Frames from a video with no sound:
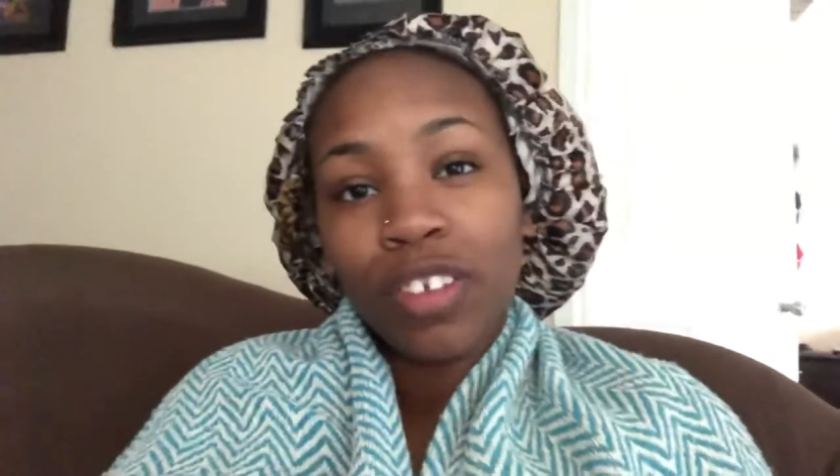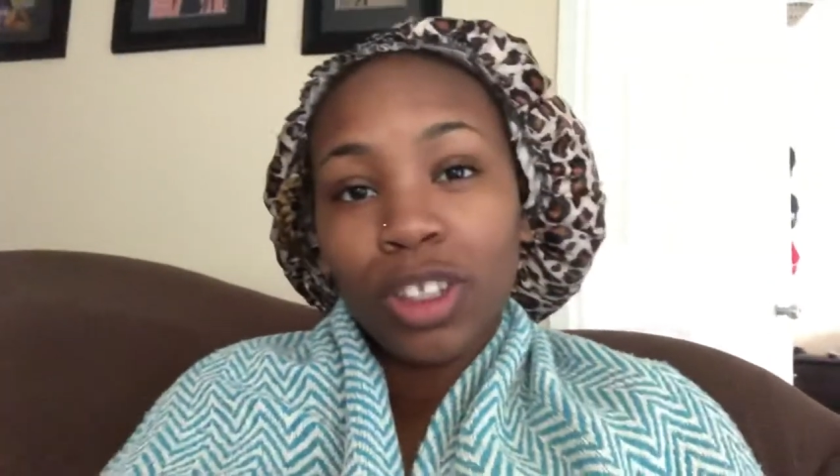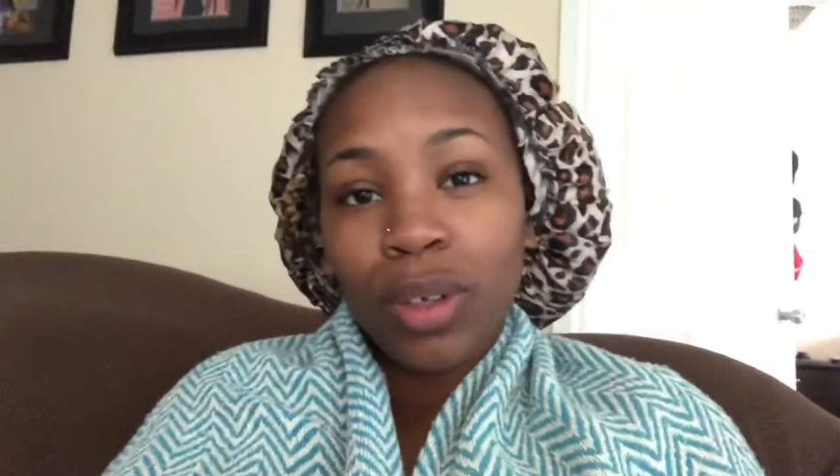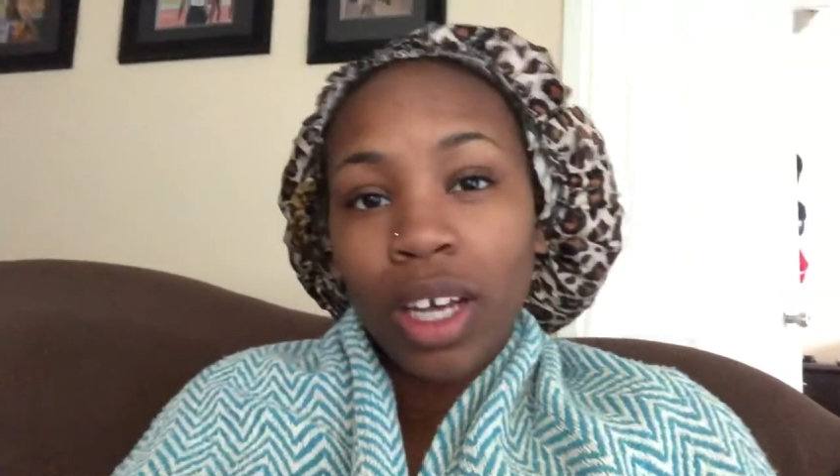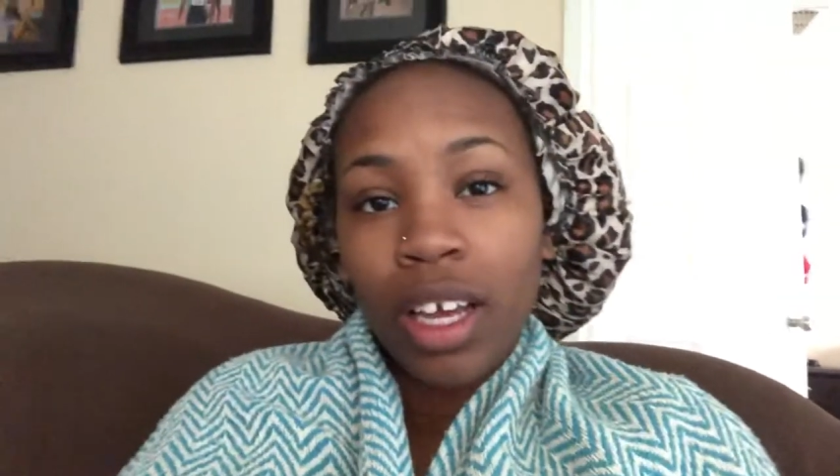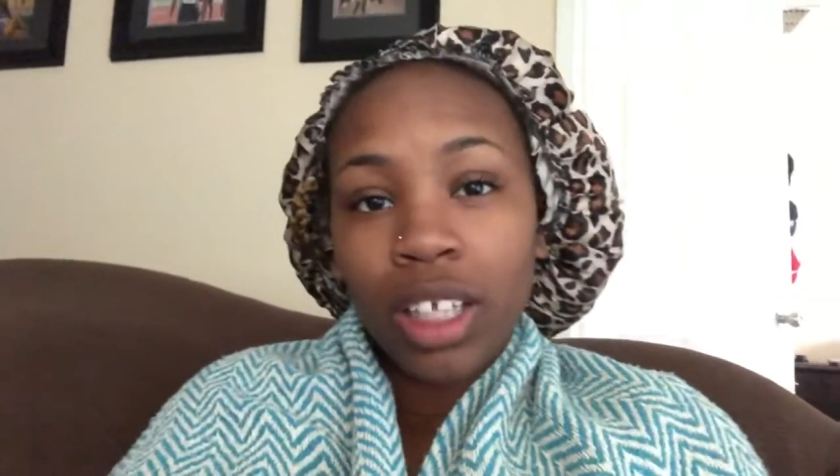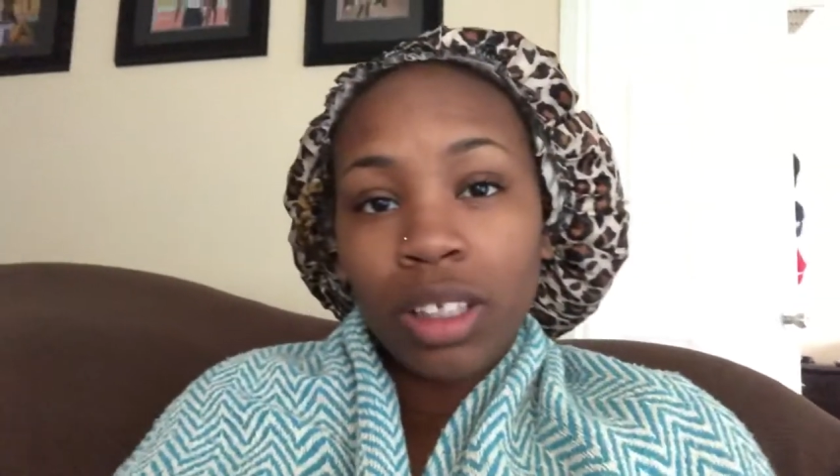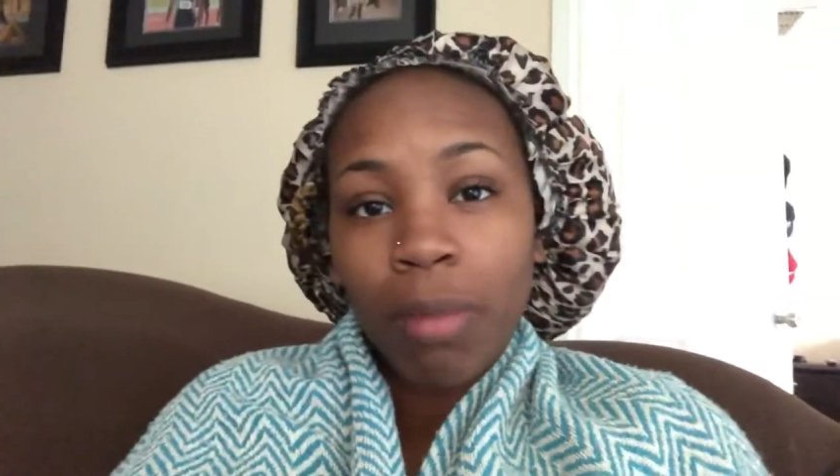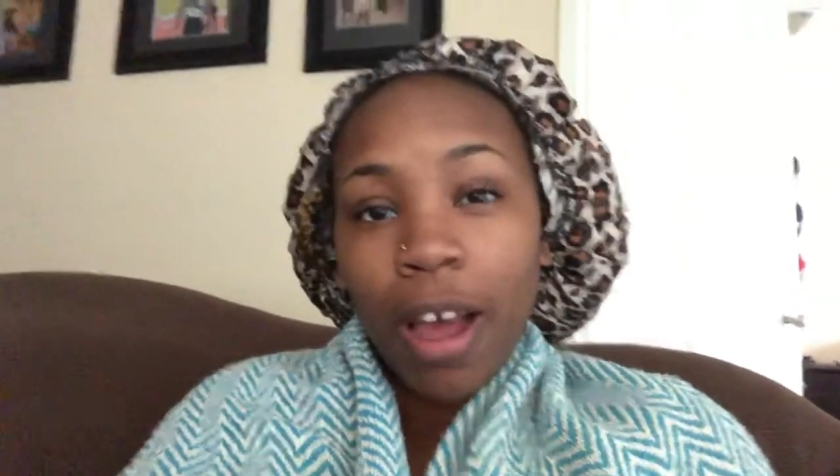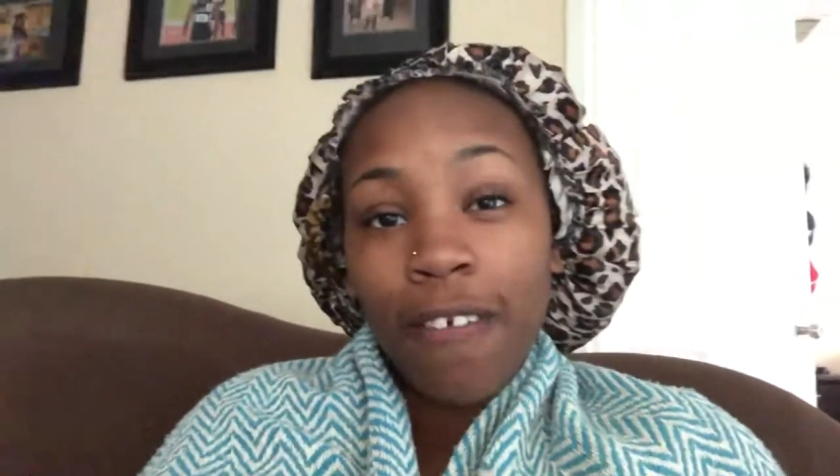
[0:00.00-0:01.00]
for tuning in
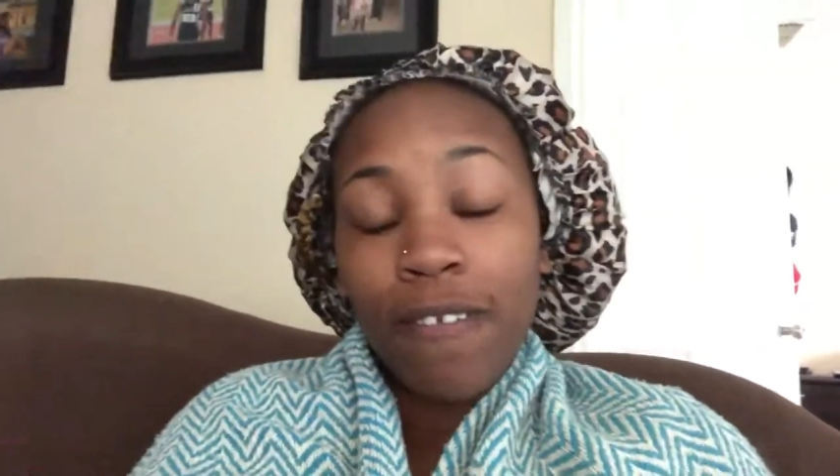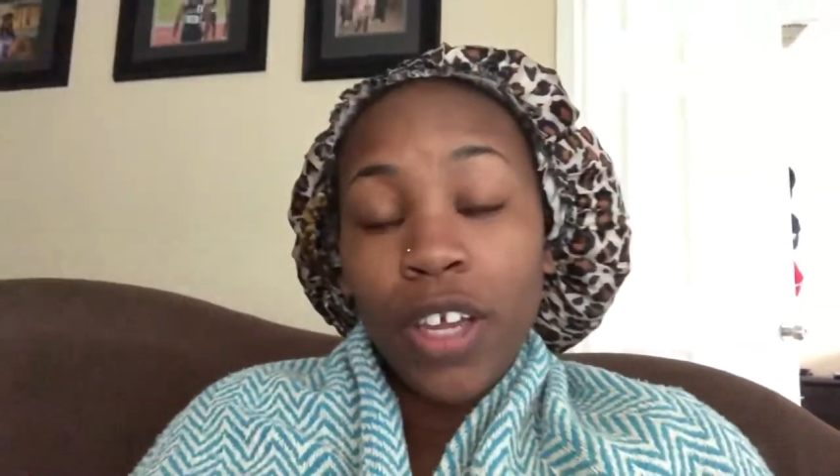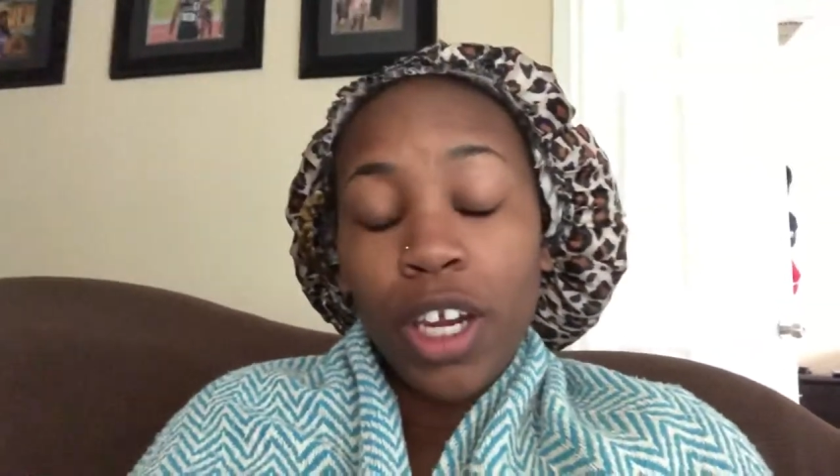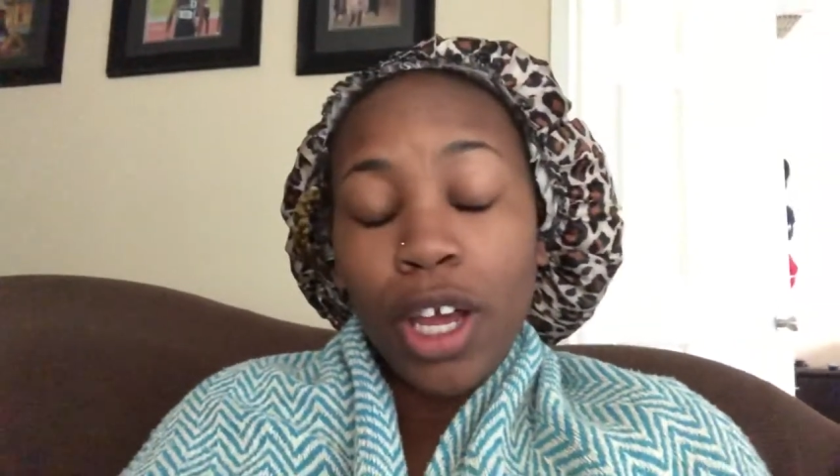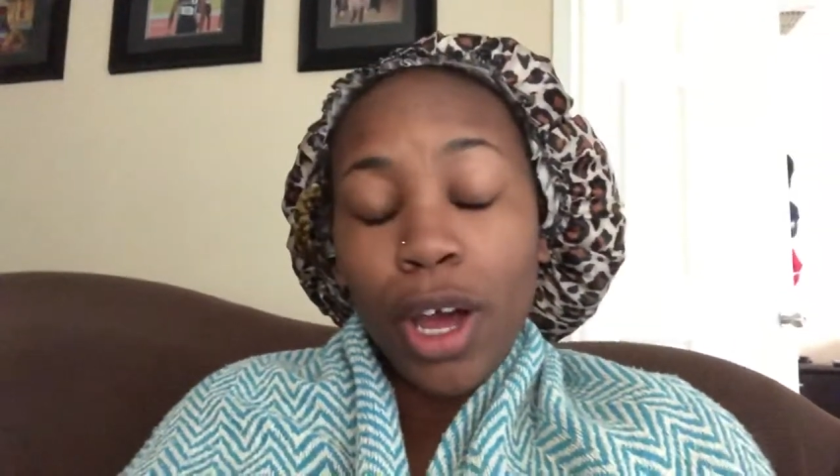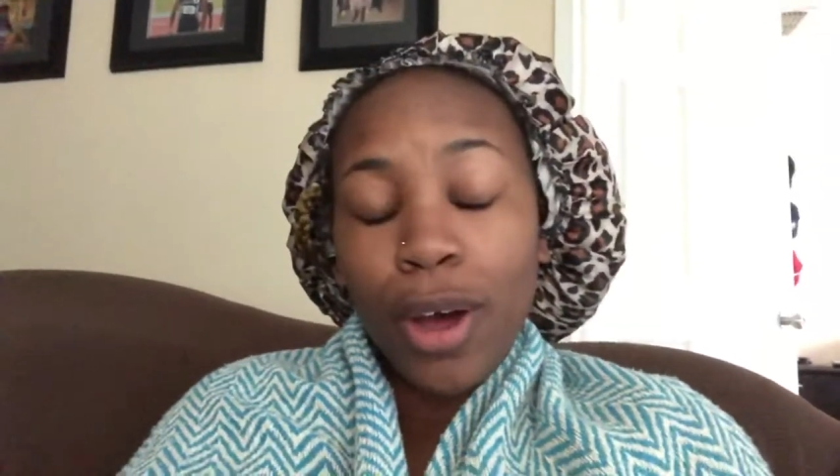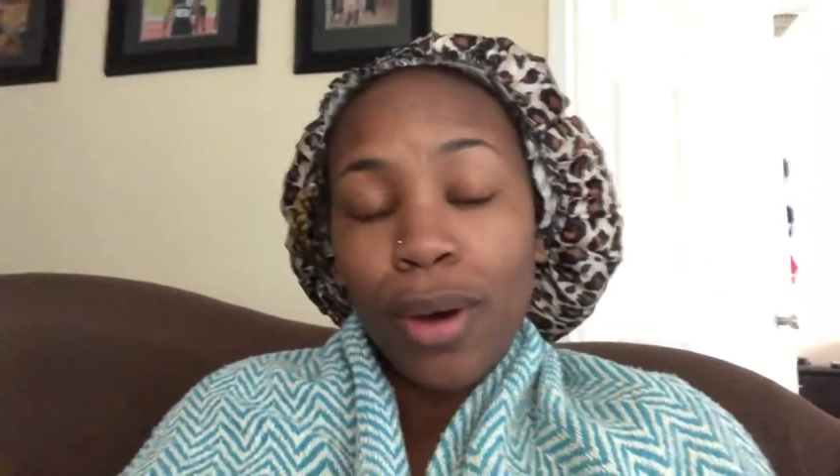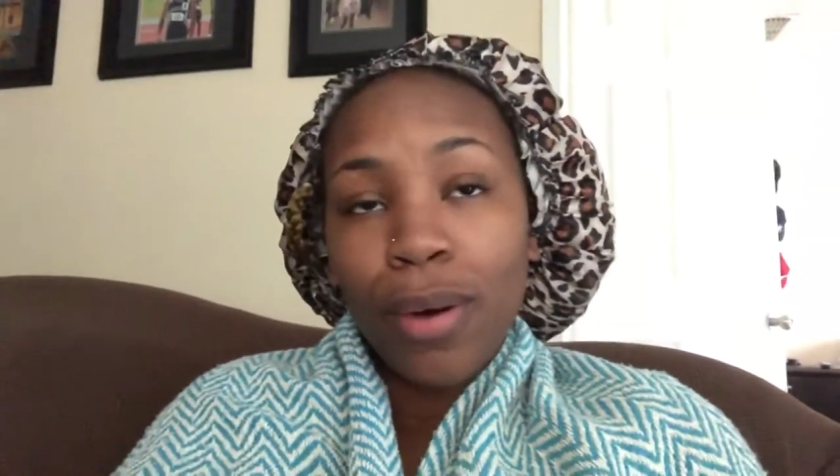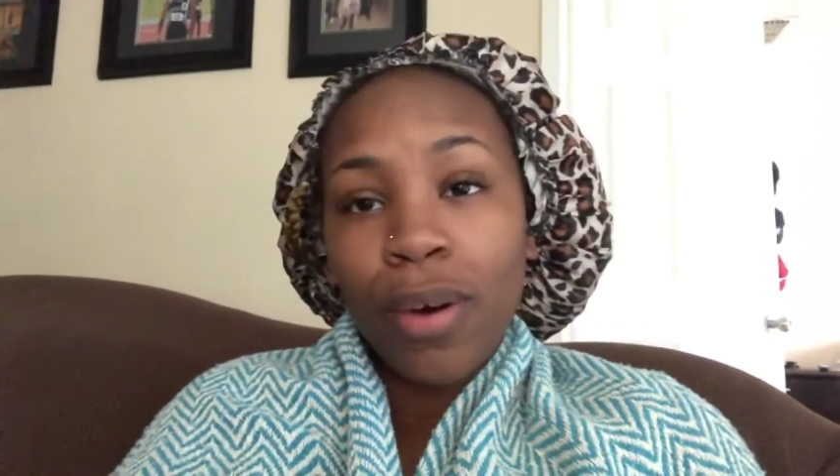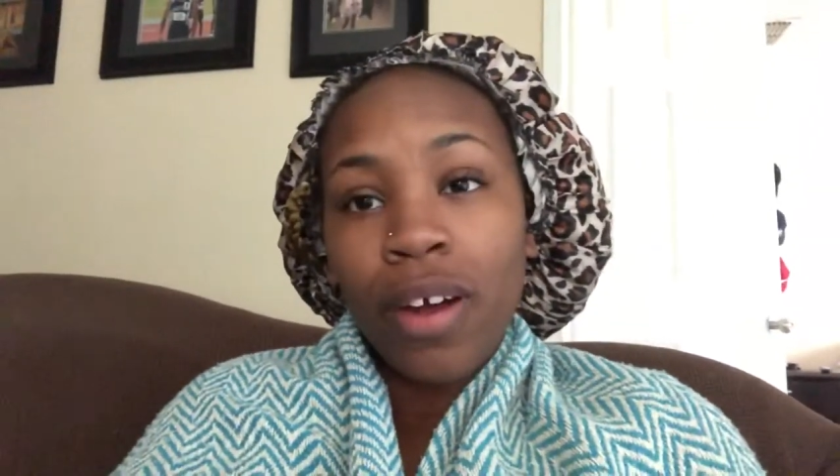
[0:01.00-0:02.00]
to my
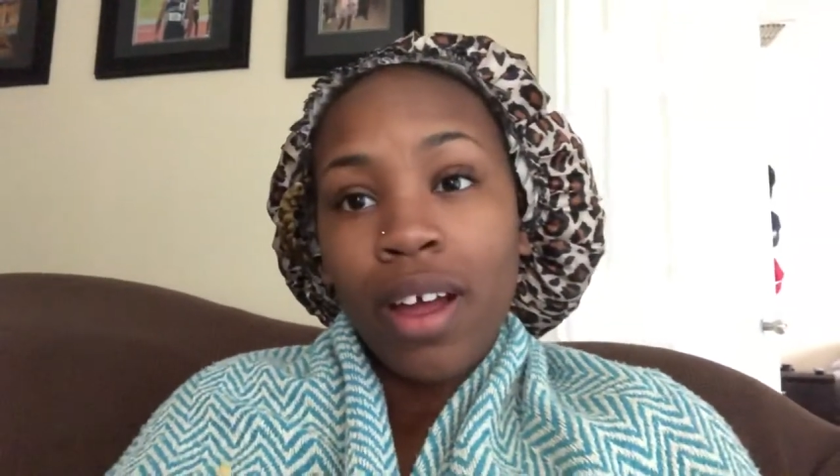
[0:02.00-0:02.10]
video.